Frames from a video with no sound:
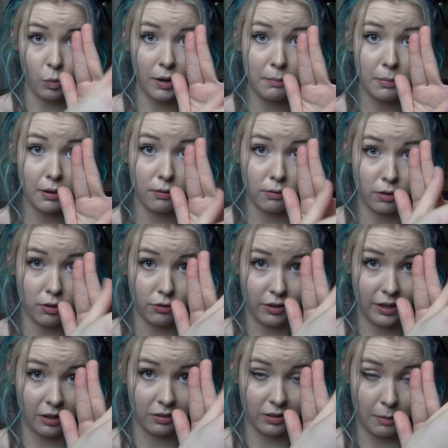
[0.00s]
one bit of root
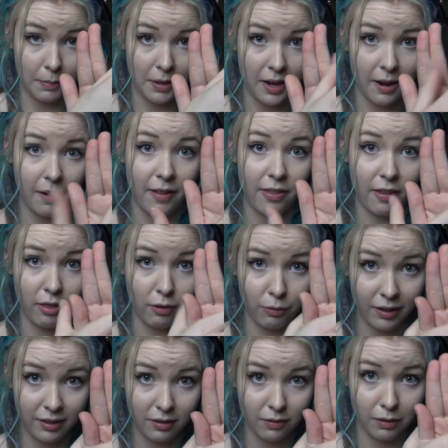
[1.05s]
dreadlocked up here, and then the
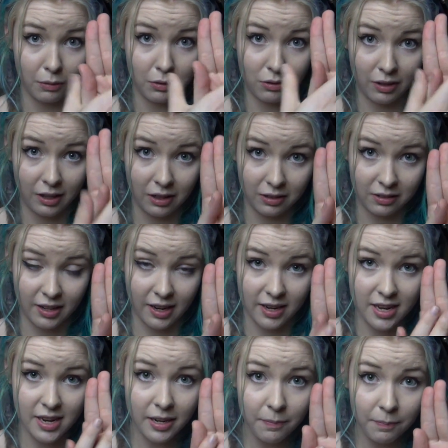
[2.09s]
rest of it was dreadlocked down
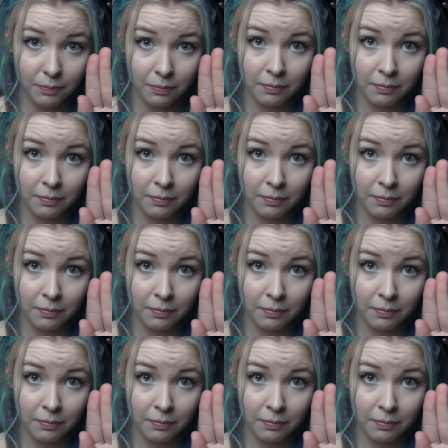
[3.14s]
here.